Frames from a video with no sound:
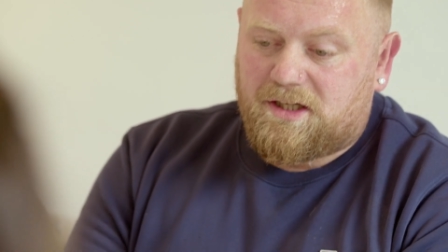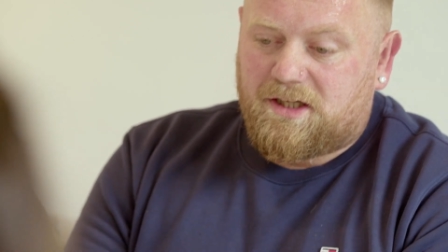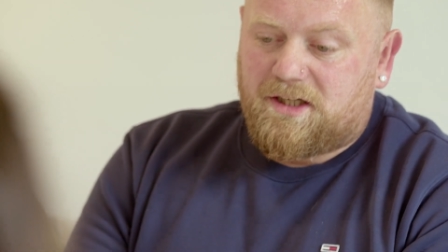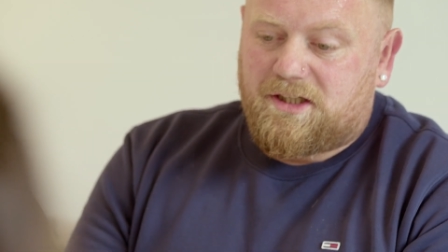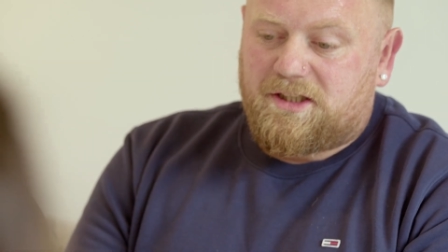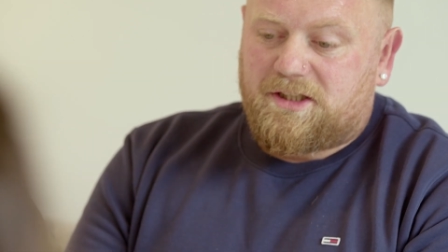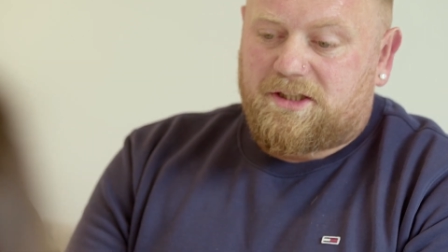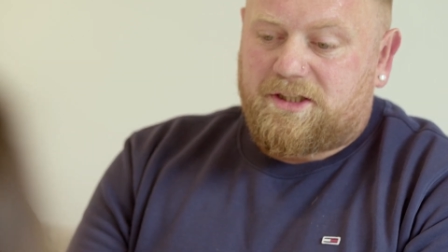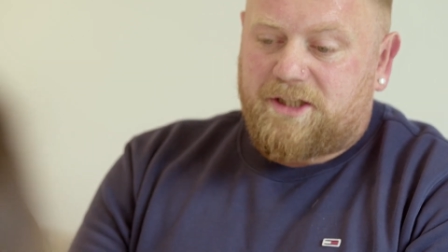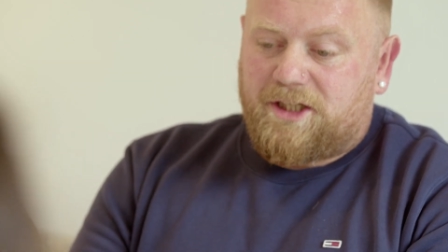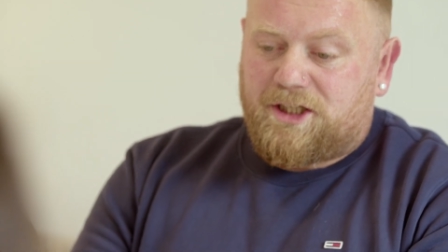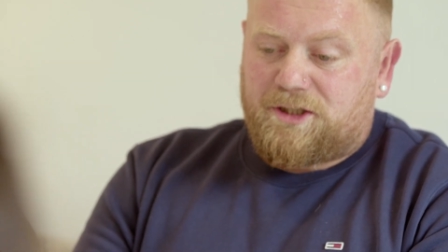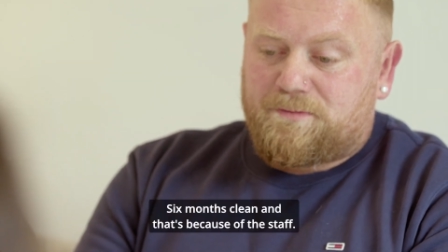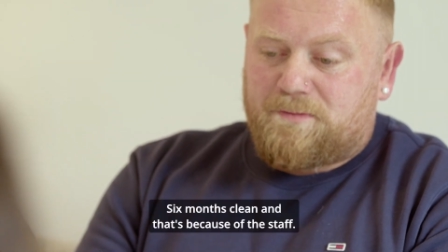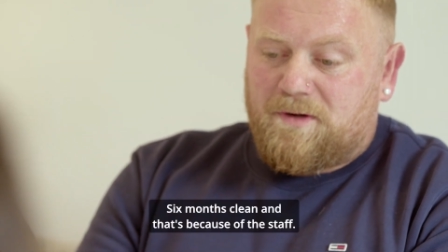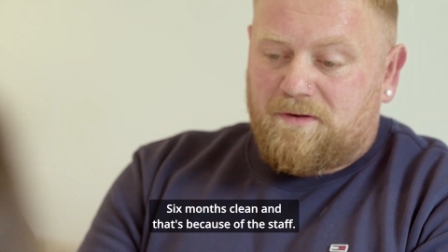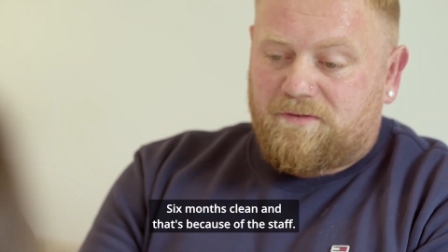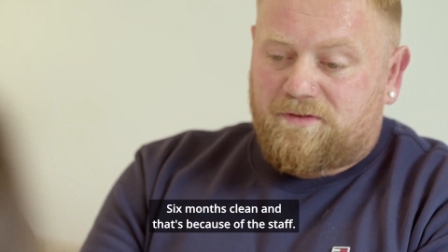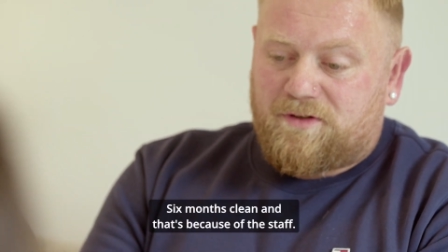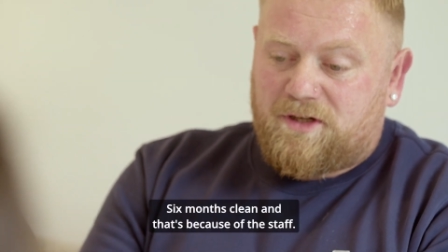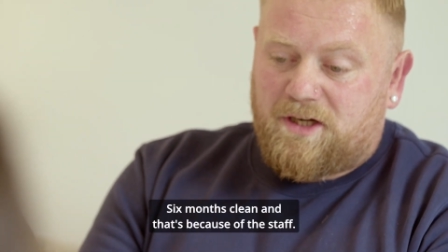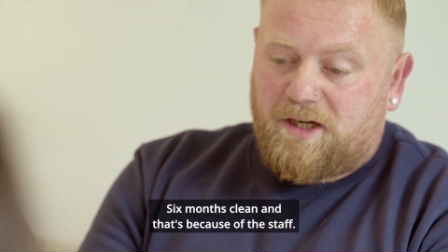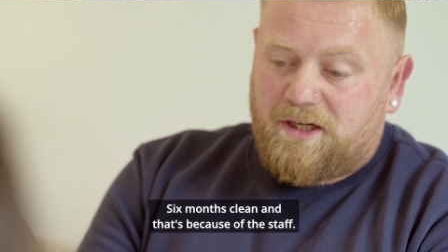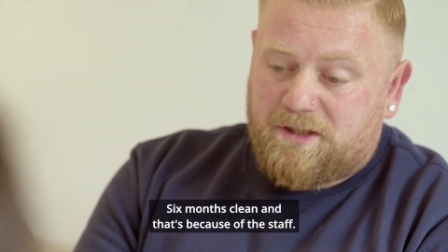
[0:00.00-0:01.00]
six months
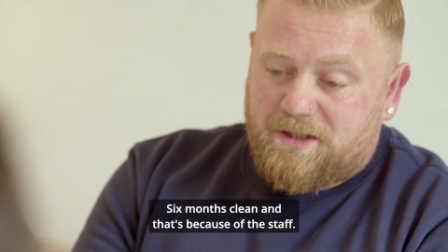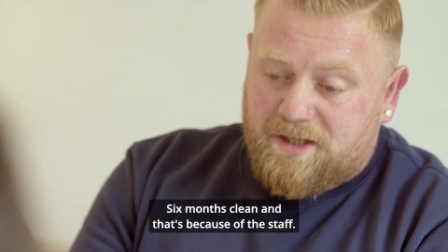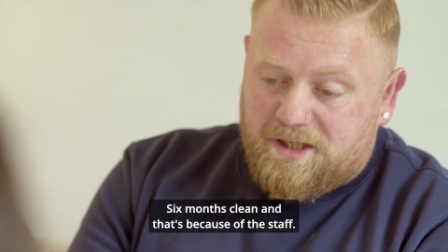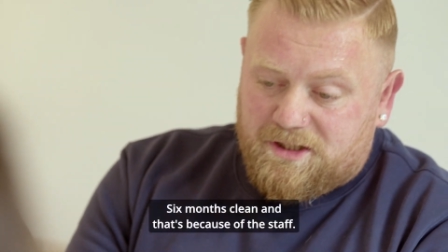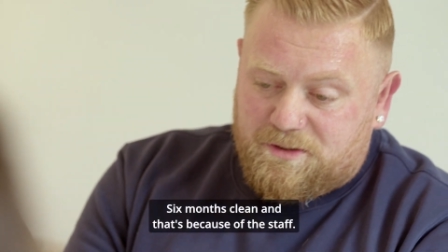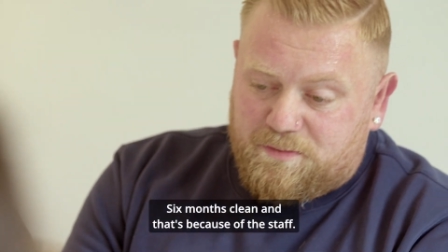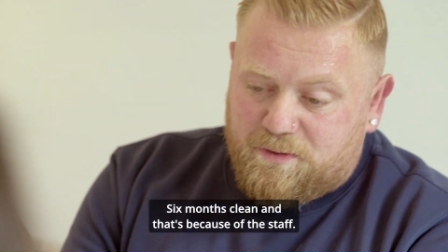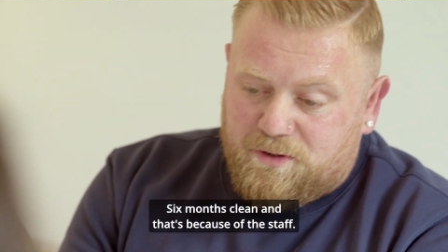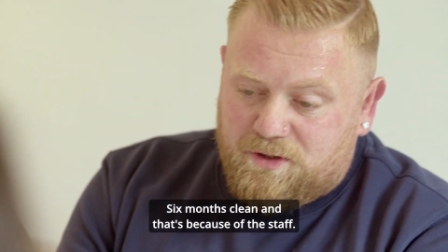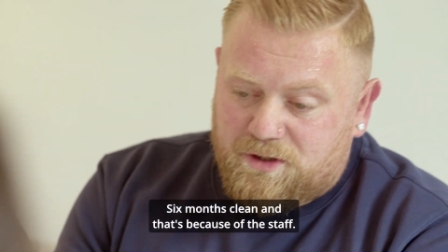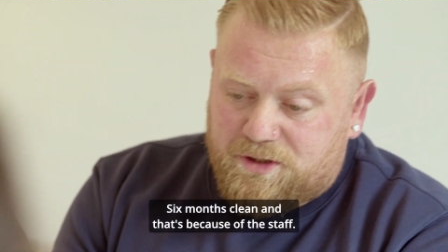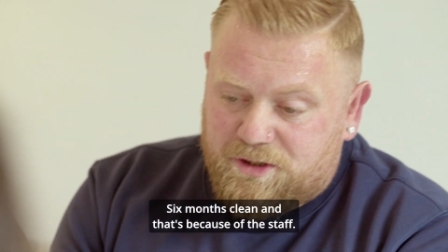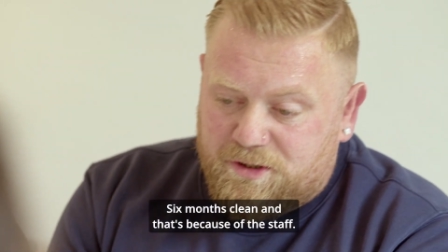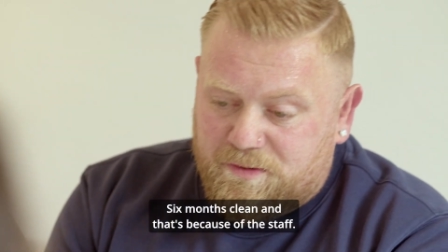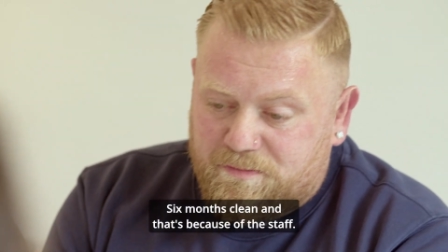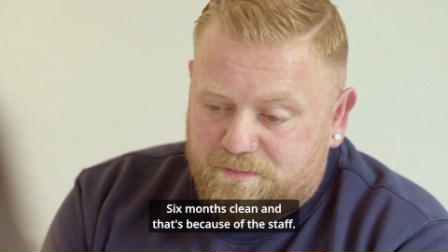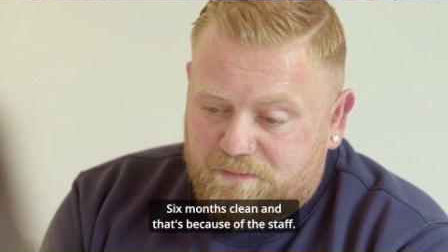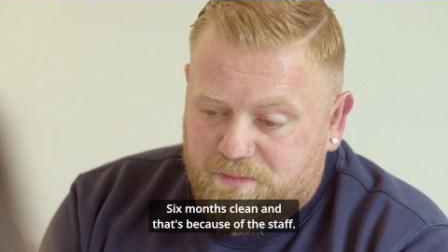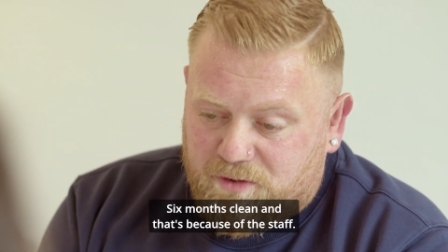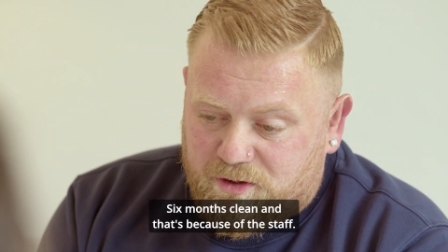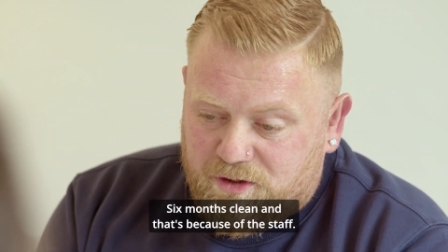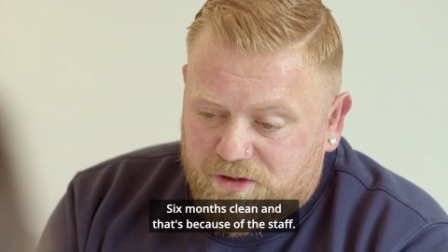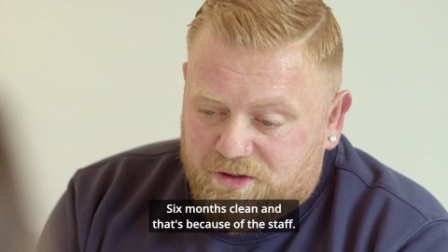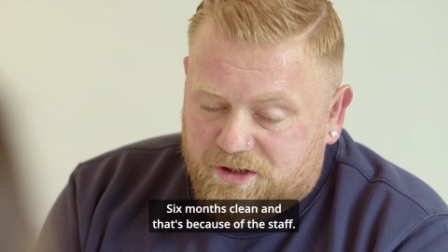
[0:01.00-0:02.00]
clean, and that's because of the
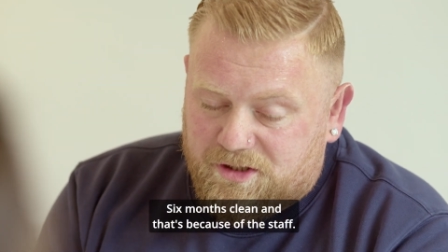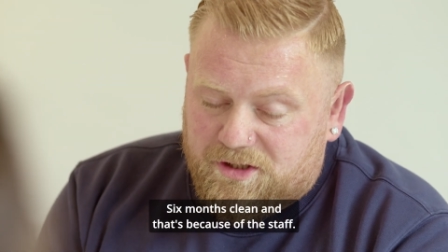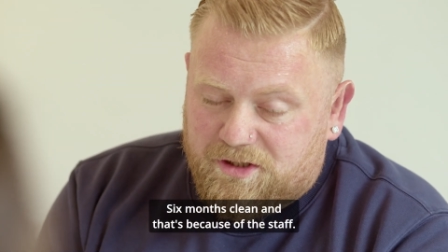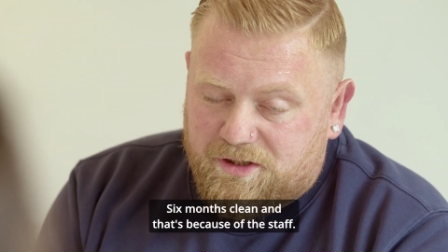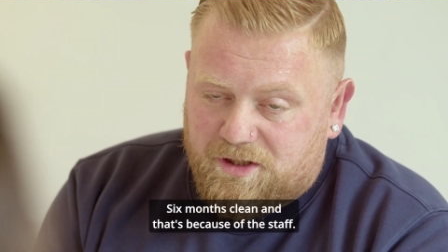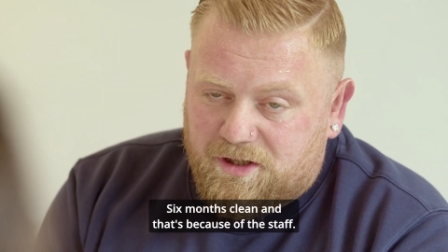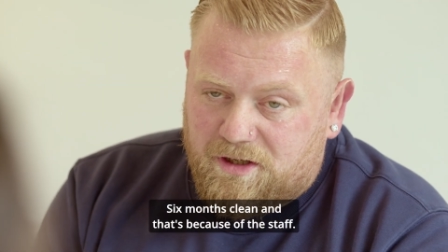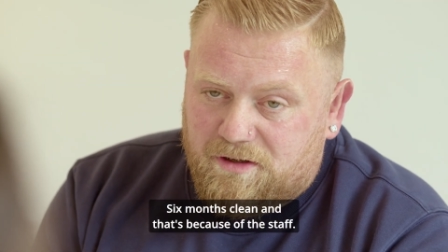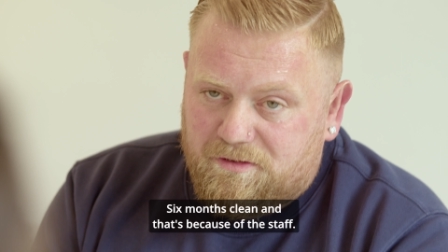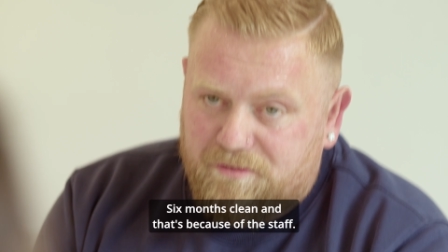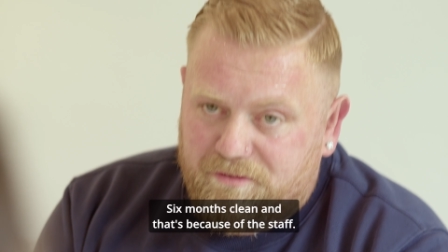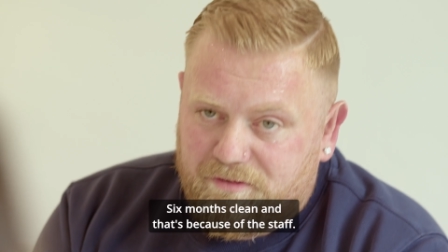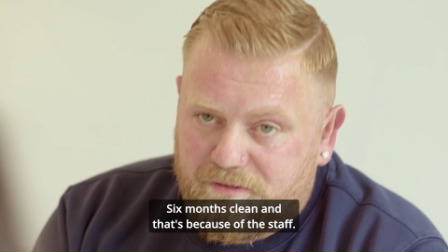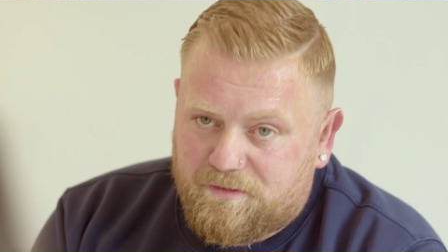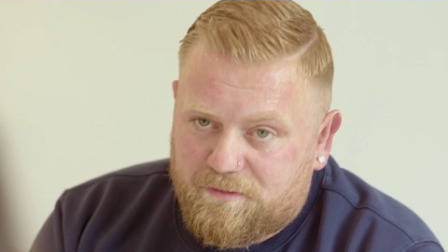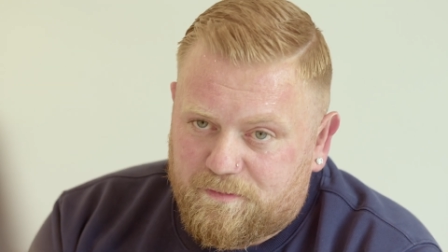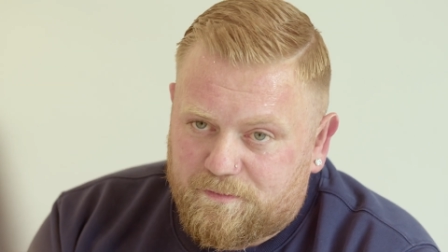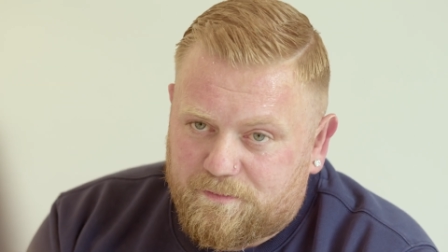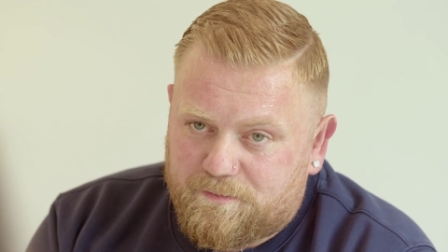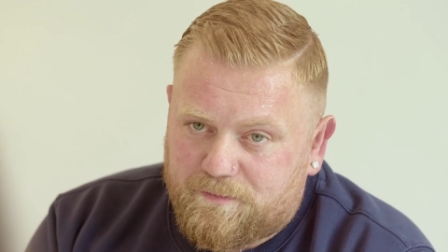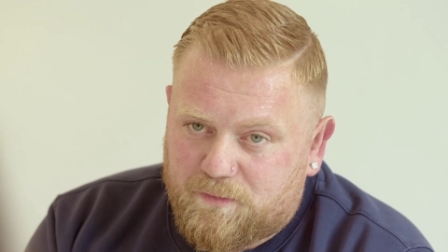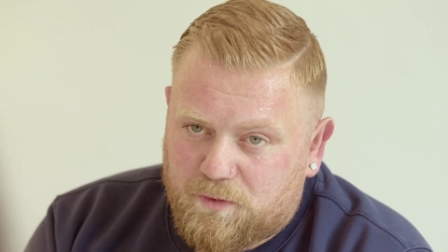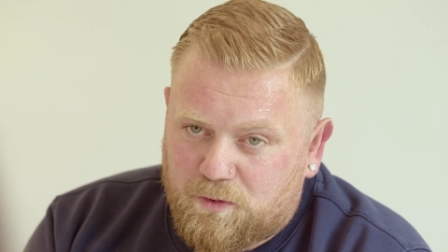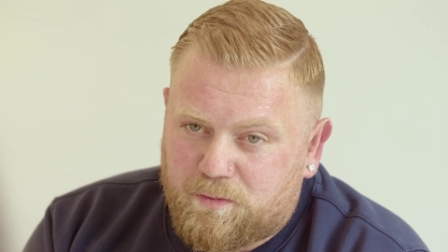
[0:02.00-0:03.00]
because of the staff,
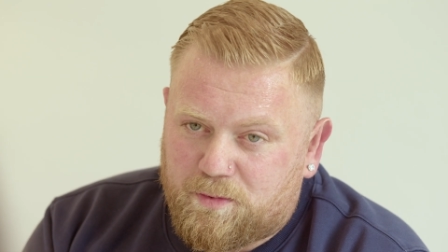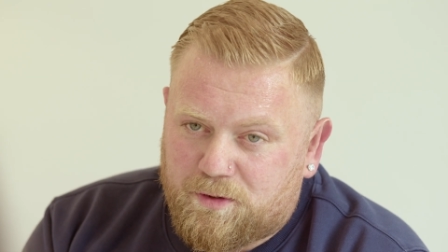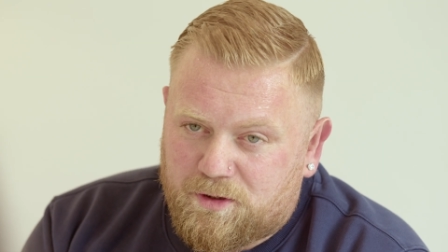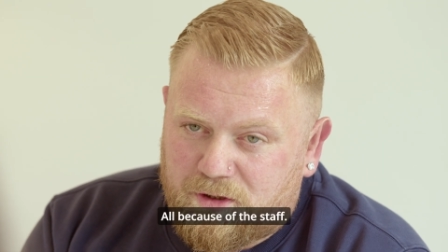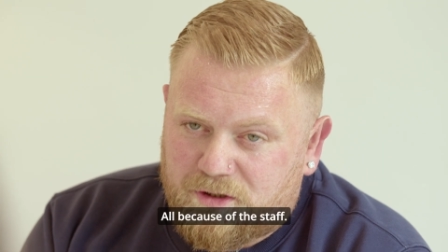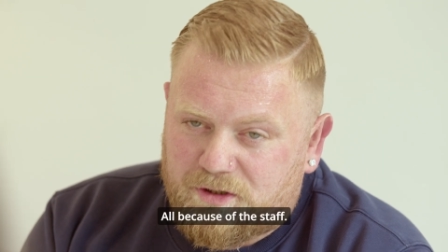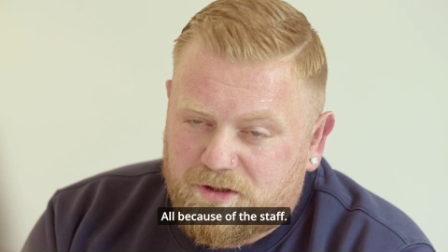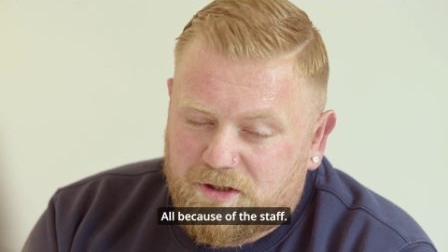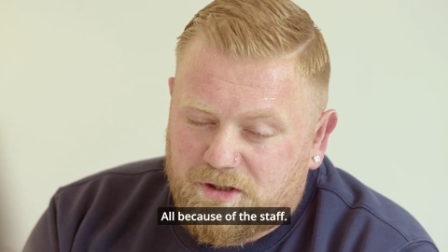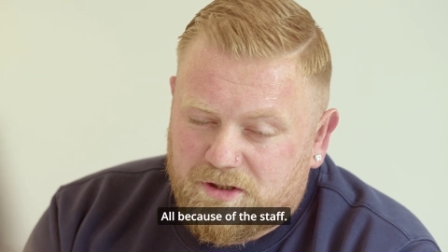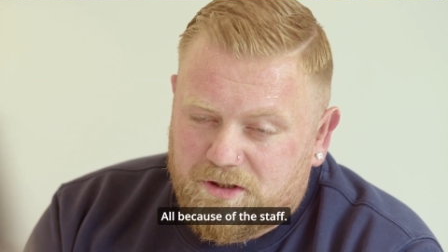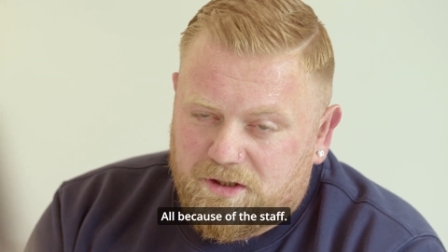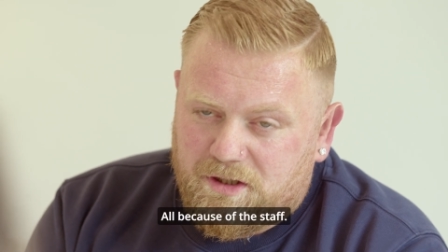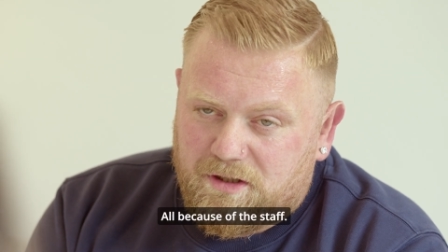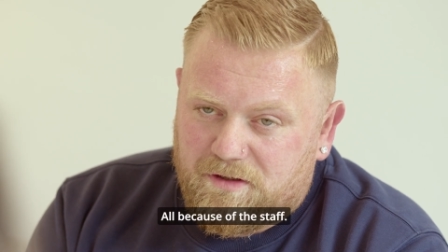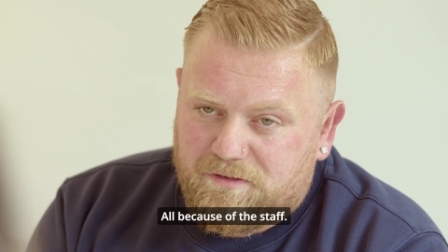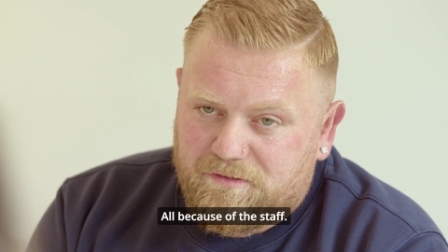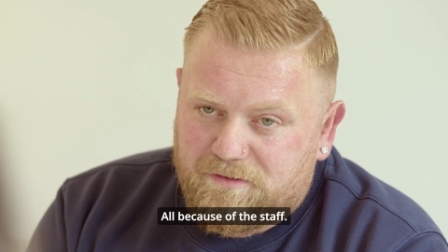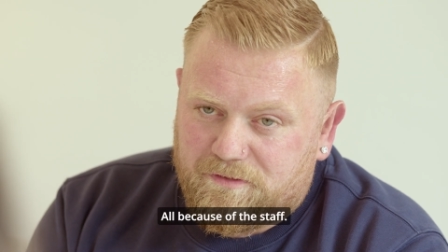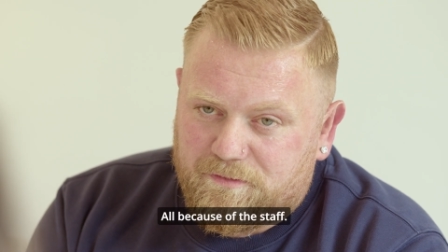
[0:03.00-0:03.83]
all because of the staff.